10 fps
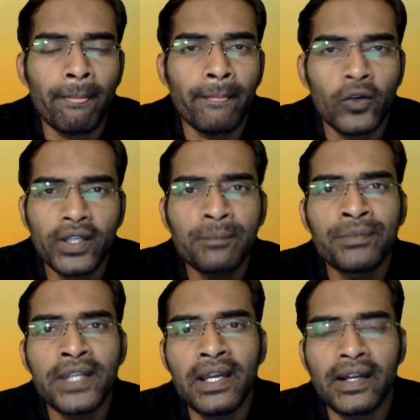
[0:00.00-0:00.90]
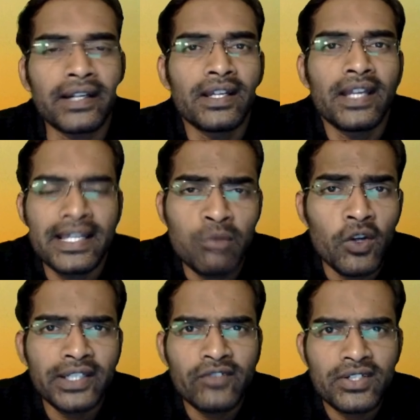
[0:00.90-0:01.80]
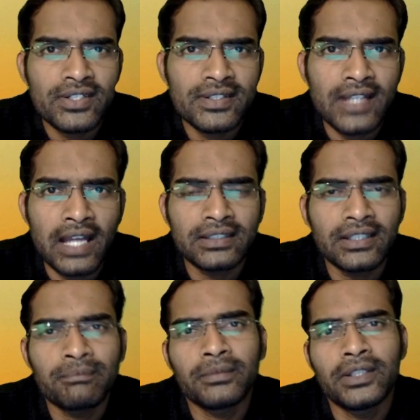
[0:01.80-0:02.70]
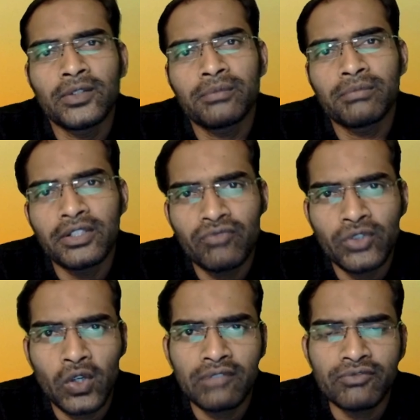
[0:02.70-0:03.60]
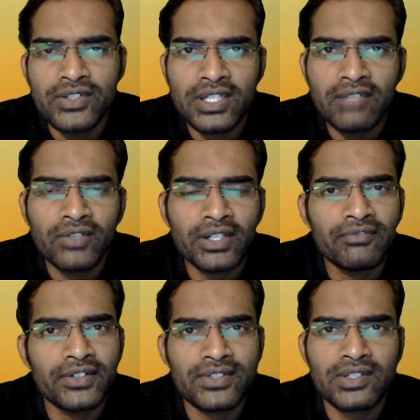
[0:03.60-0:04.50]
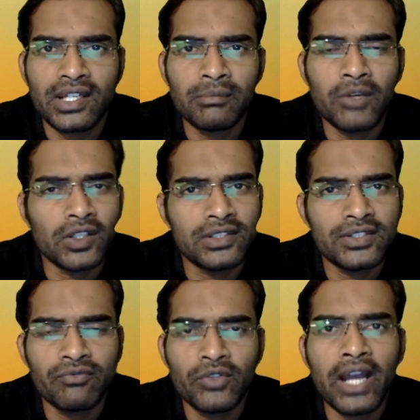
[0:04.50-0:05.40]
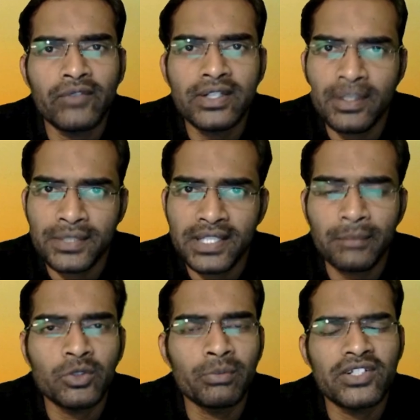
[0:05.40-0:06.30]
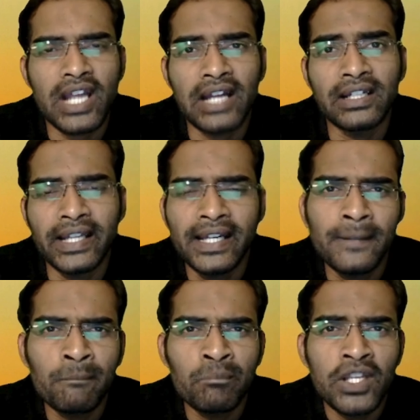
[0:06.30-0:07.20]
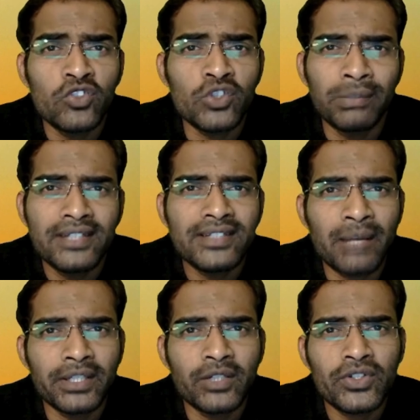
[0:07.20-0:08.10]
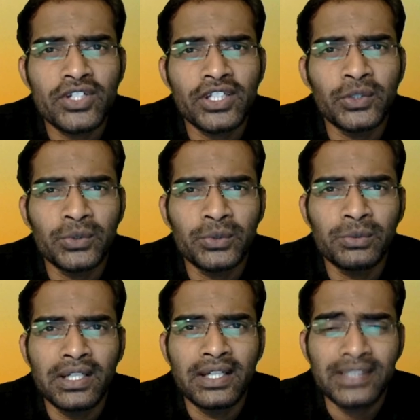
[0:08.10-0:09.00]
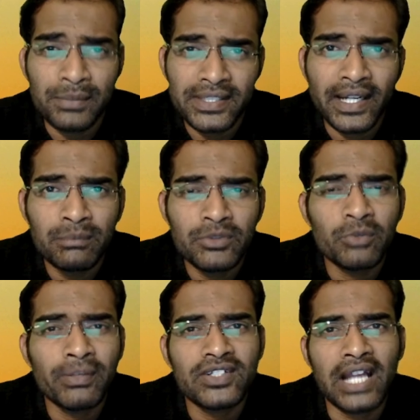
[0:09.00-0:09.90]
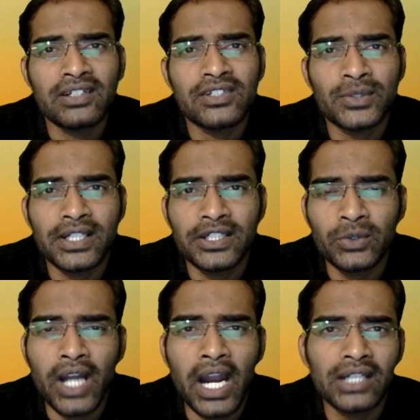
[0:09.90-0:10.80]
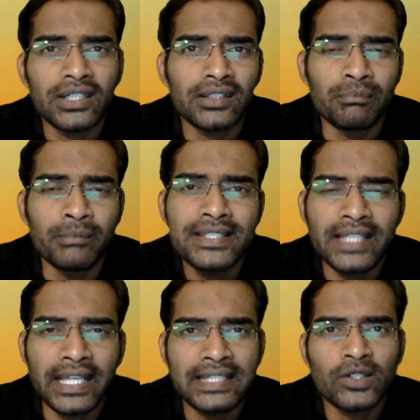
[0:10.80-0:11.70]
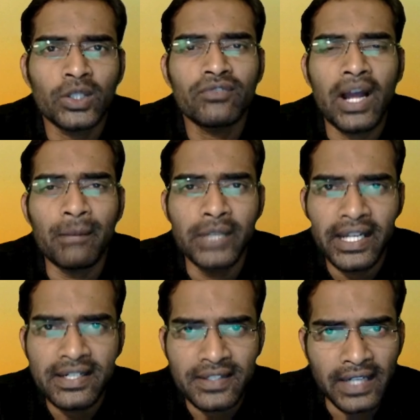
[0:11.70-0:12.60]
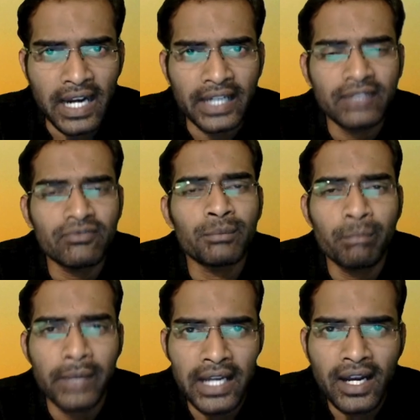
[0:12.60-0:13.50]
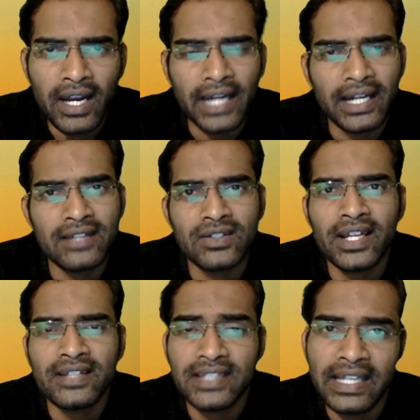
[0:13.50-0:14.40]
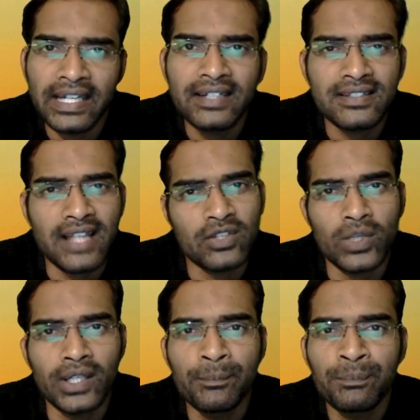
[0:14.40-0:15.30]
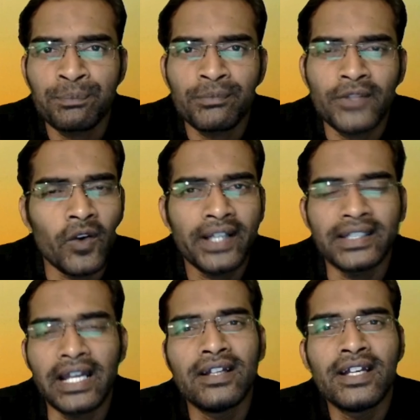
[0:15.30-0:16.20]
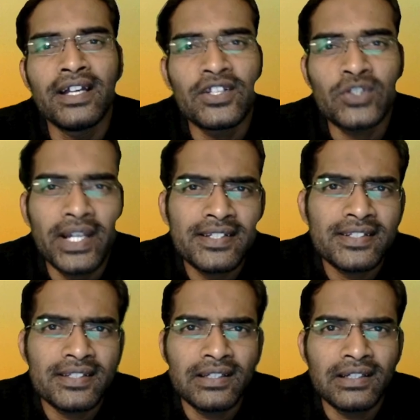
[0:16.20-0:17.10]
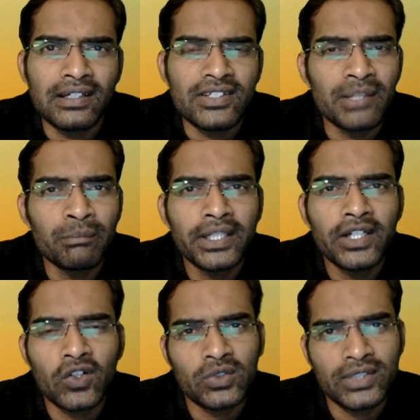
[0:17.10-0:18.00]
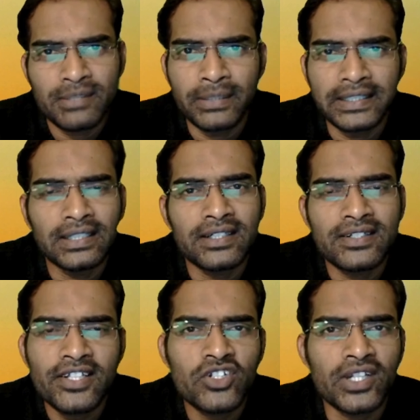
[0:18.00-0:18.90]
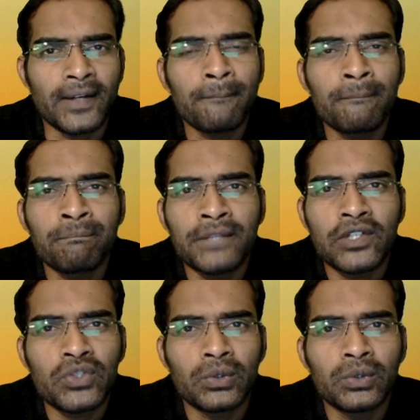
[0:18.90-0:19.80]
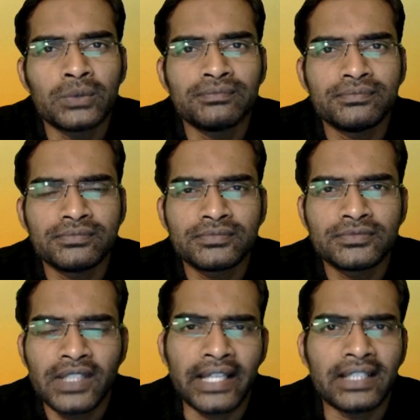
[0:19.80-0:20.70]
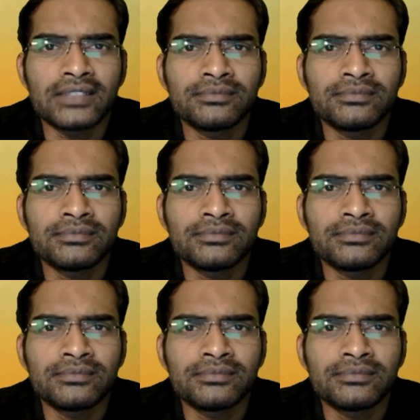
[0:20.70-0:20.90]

Okay, right. A small request is that keep, if you are visiting for the first time or else if you haven't subscribed to my channel yet, so please I'm requesting you to subscribe to my channel so that you can't miss any sort of updates regarding from Pega and as well as careers as well. All right, yeah. So let's jumping onto this particular session. So like,